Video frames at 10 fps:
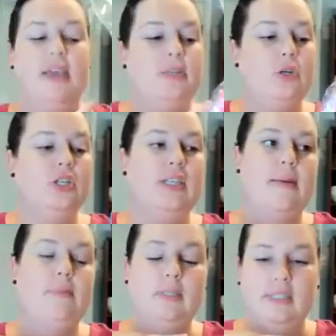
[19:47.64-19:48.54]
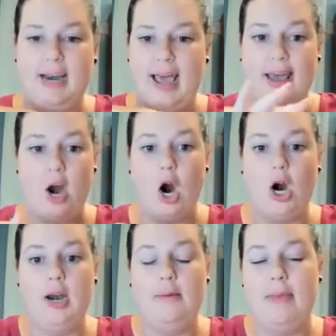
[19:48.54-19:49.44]
These are samples that I had
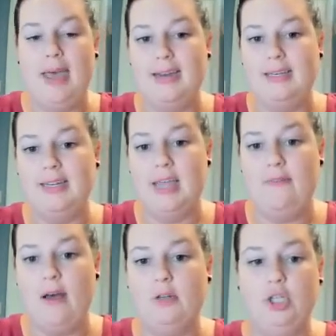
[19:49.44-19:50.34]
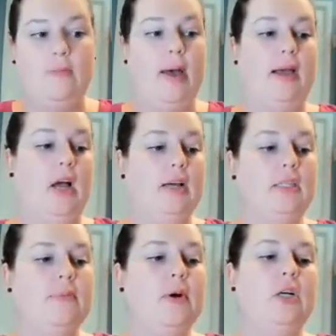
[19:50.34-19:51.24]
already made to give out to my
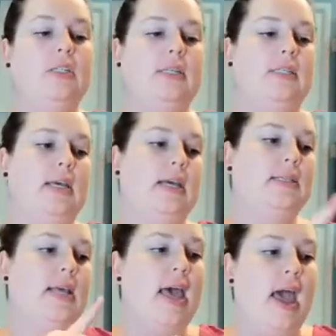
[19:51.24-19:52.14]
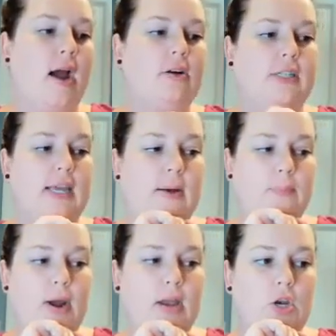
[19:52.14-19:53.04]
customers. It says our 10
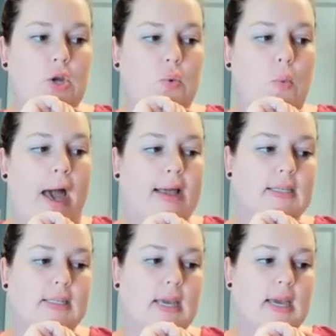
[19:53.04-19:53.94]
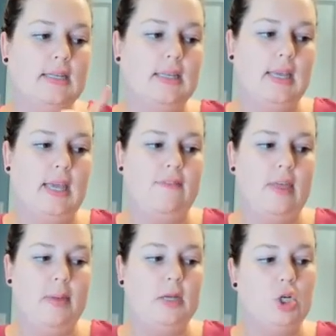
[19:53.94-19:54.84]
brand new wax scents, give
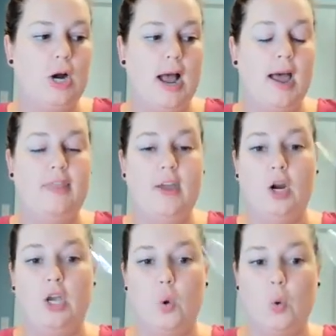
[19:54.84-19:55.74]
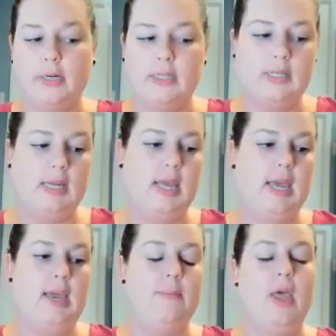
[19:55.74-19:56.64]
them a try. They're yours to
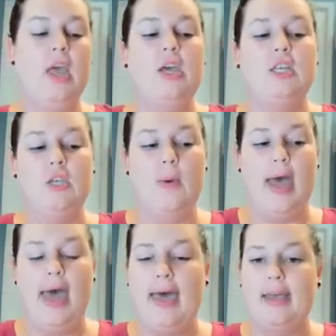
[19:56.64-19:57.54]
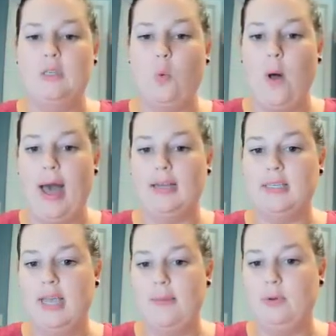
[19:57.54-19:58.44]
keep. So it has
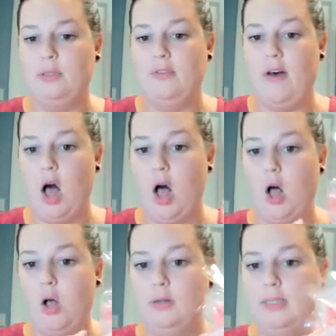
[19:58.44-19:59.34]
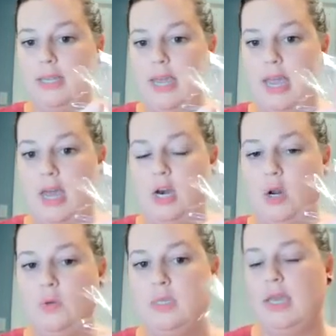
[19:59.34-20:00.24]
wax samples of all 10
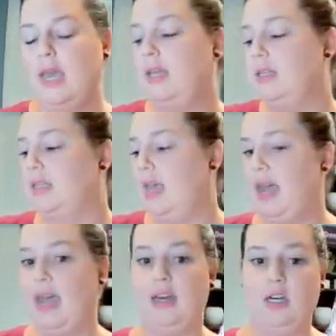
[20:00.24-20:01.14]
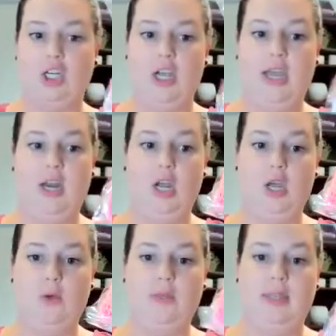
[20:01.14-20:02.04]
new scents, and she can
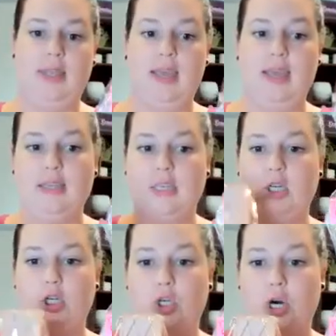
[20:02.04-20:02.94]
use these to